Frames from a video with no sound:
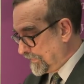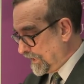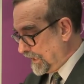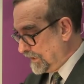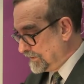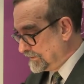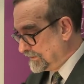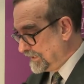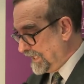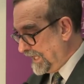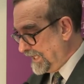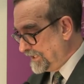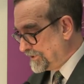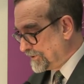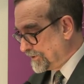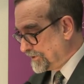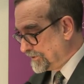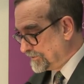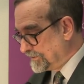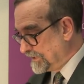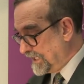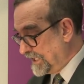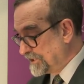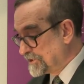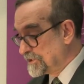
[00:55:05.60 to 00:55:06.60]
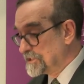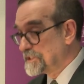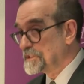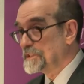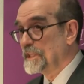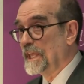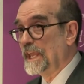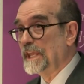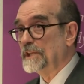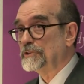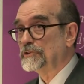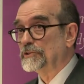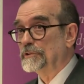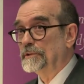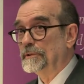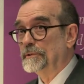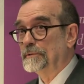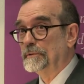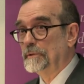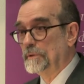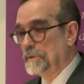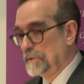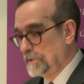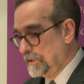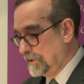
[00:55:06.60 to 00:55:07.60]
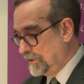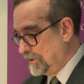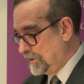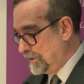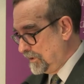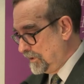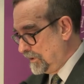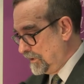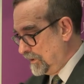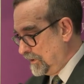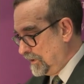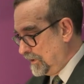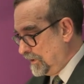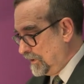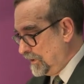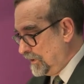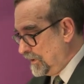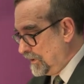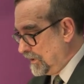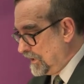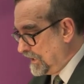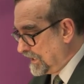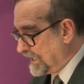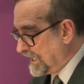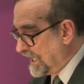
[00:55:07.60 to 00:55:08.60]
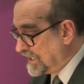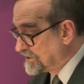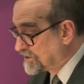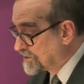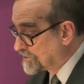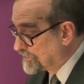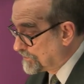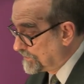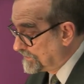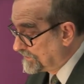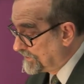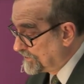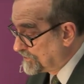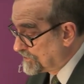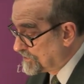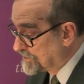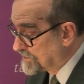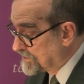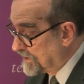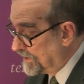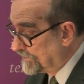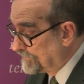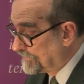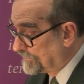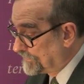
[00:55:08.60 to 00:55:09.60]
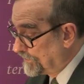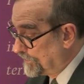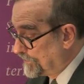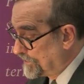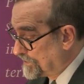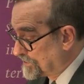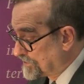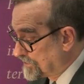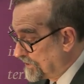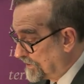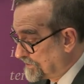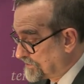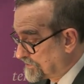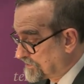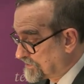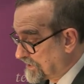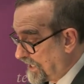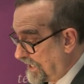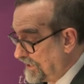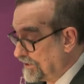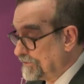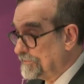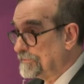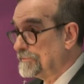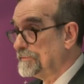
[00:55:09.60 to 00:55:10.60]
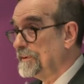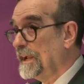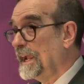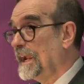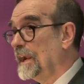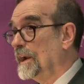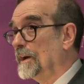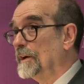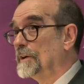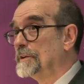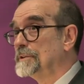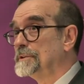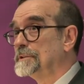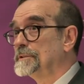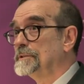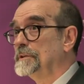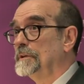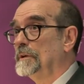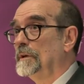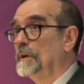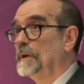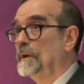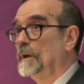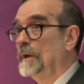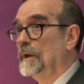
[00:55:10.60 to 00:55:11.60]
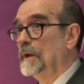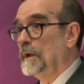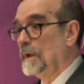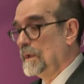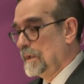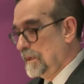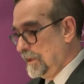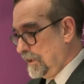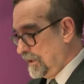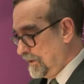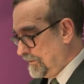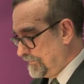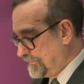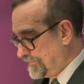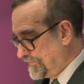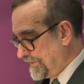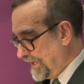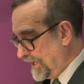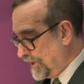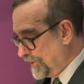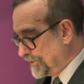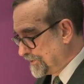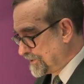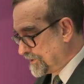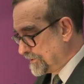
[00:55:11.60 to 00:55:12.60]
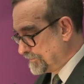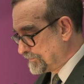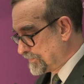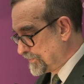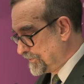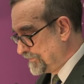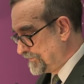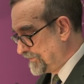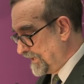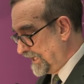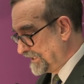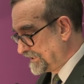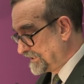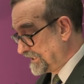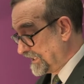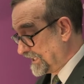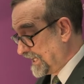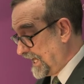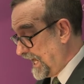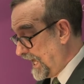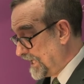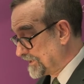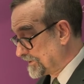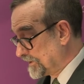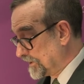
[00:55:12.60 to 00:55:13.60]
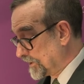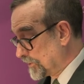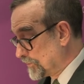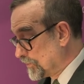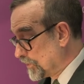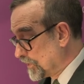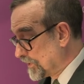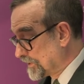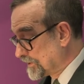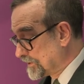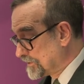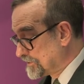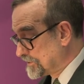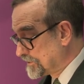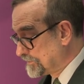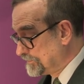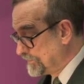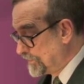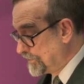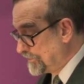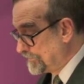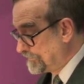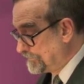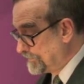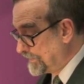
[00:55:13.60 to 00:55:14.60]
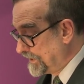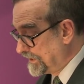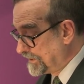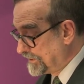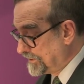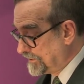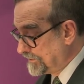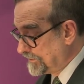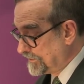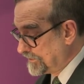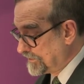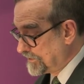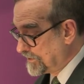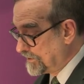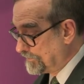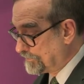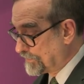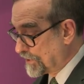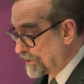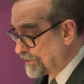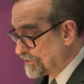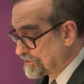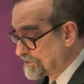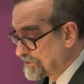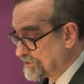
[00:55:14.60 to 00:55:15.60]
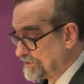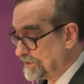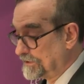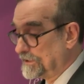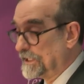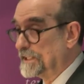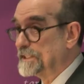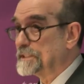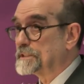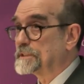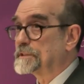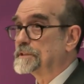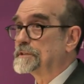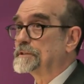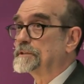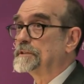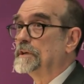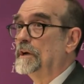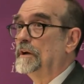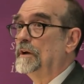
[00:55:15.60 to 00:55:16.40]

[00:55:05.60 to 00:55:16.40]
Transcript: Later legislation against religious influence on state affairs failed to prevent the Catholic workers' movement, the personalists,